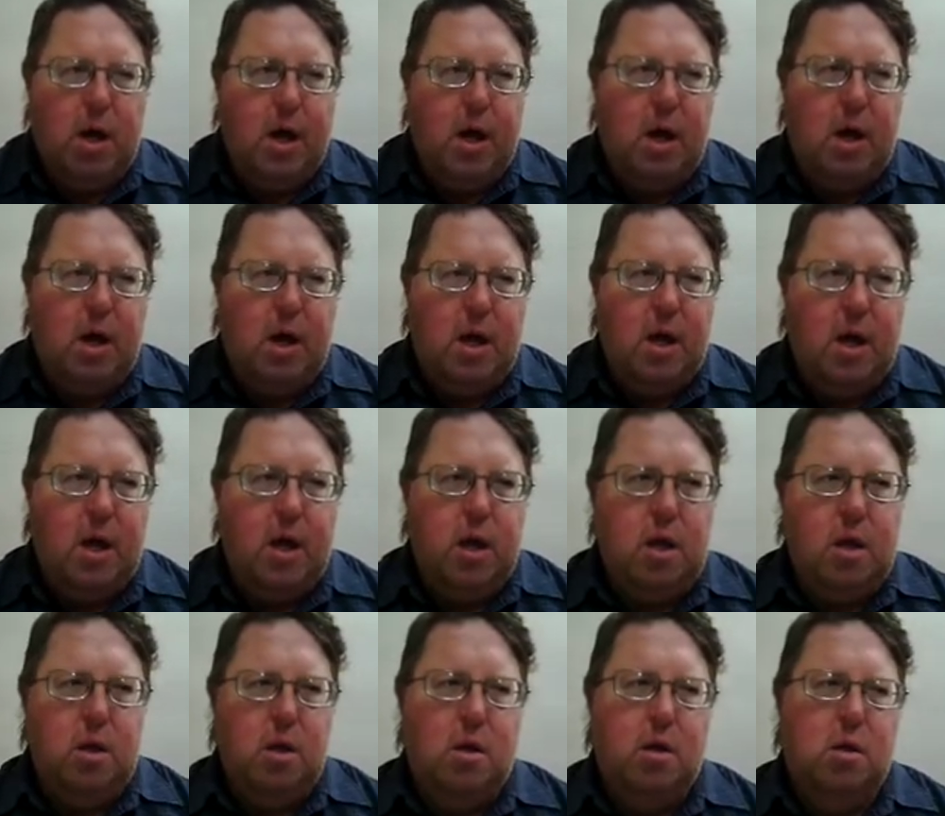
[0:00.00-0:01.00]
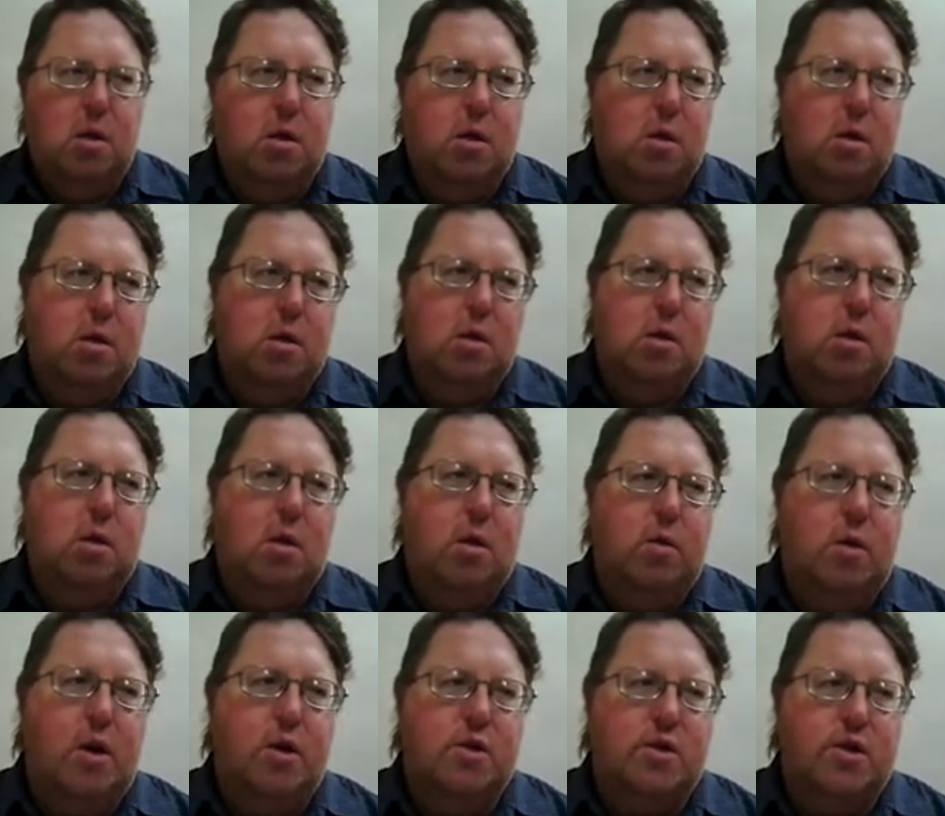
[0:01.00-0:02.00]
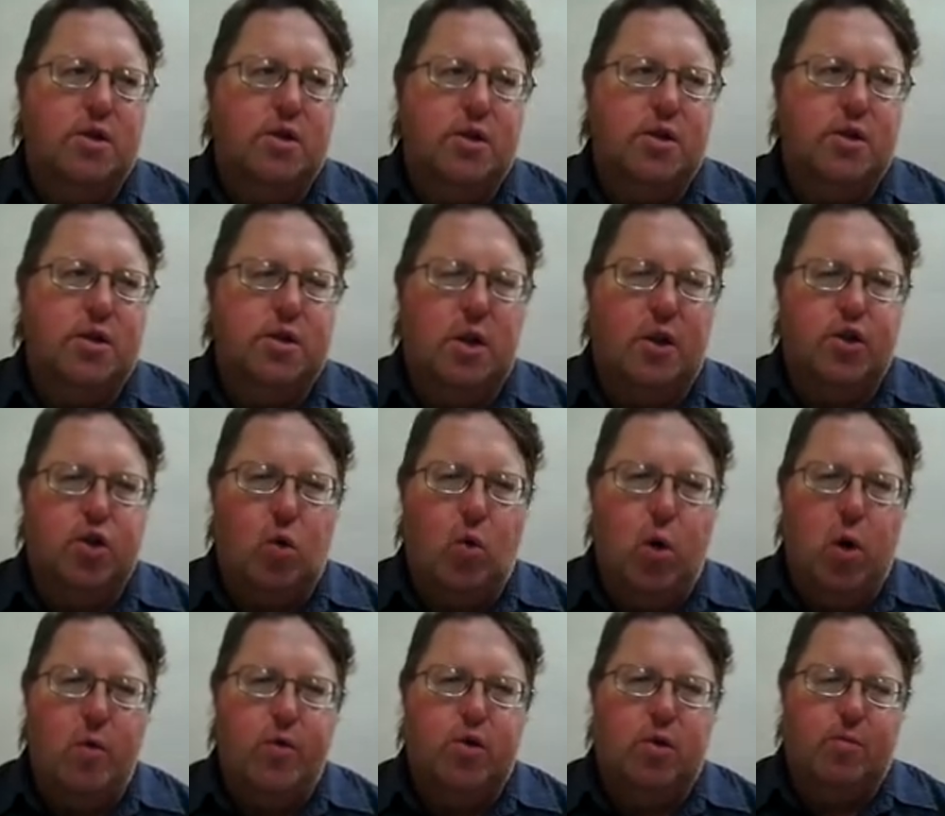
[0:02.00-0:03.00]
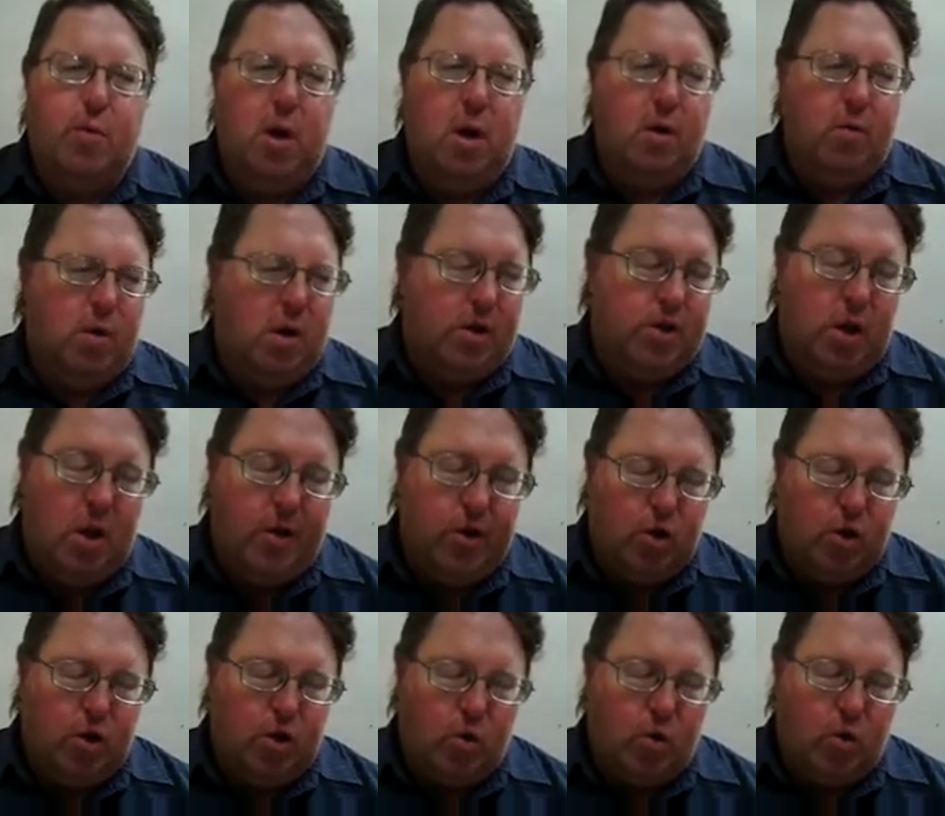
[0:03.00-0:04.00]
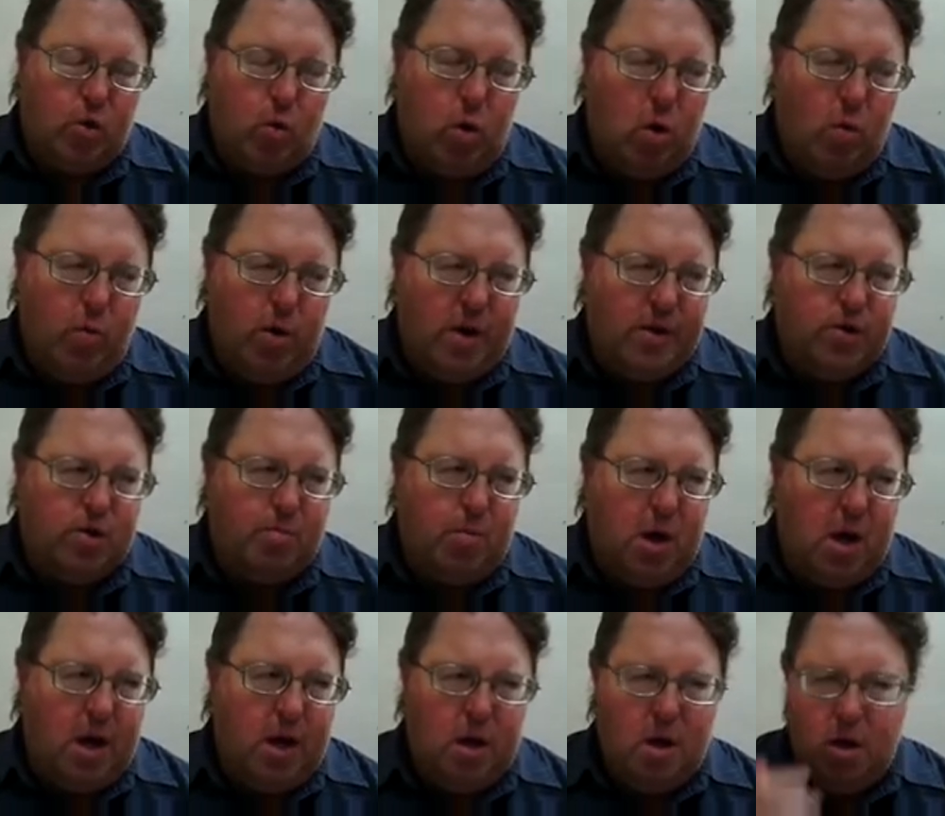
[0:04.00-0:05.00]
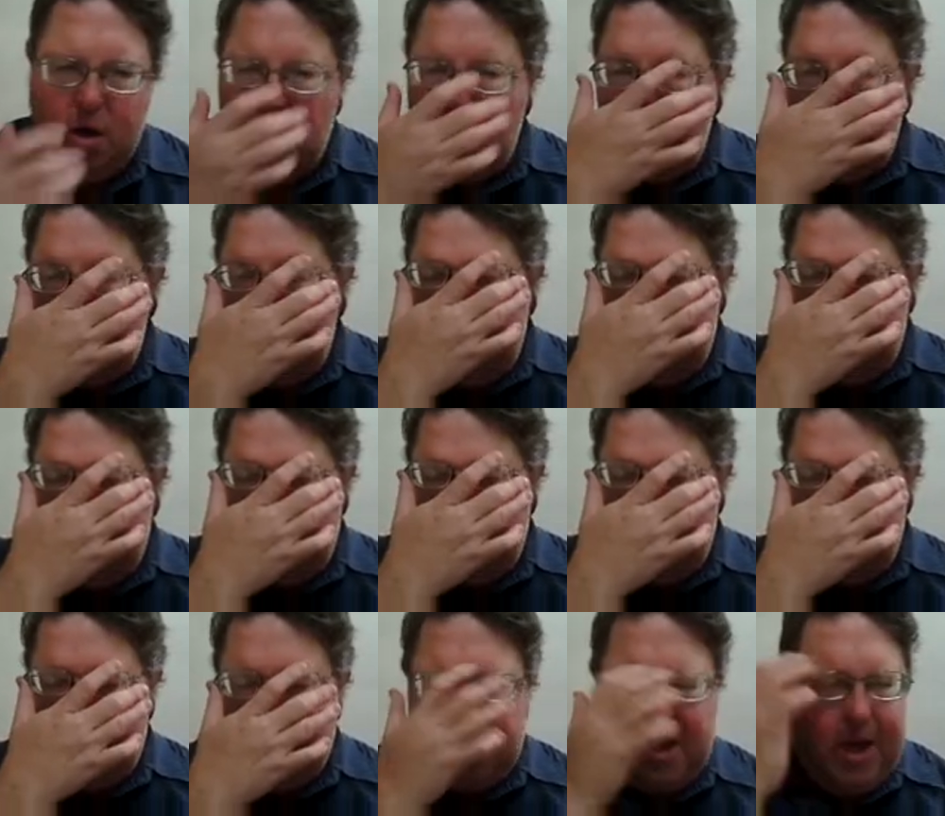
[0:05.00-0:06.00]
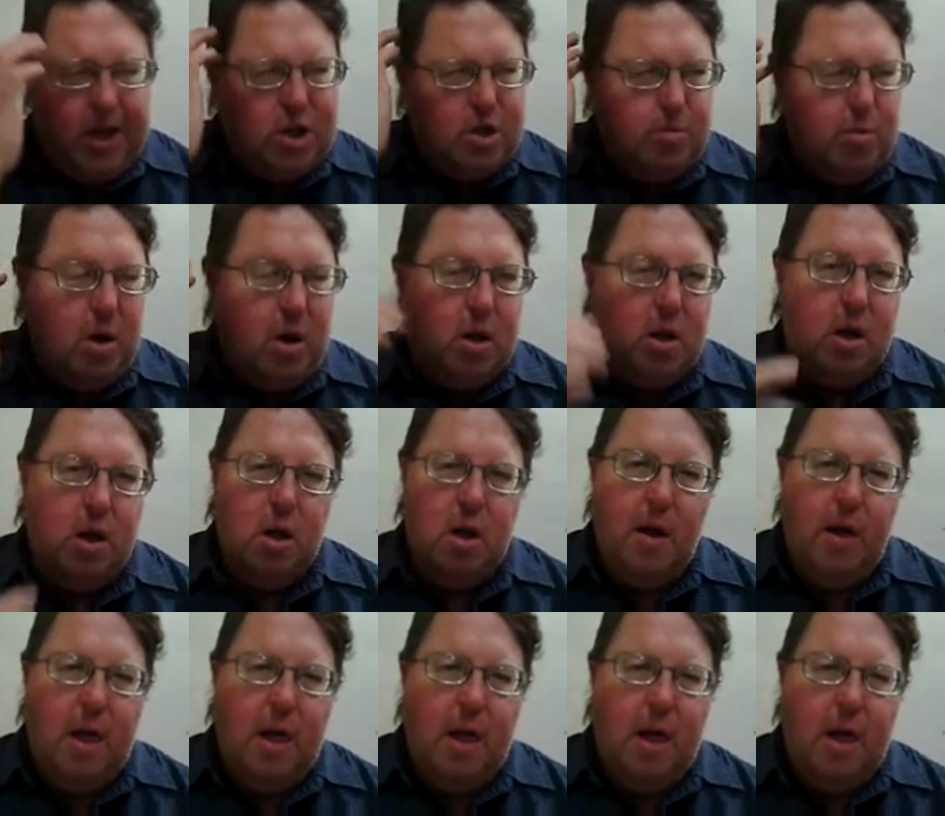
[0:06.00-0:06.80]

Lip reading: I there's quotes I saw this quote once in a textbook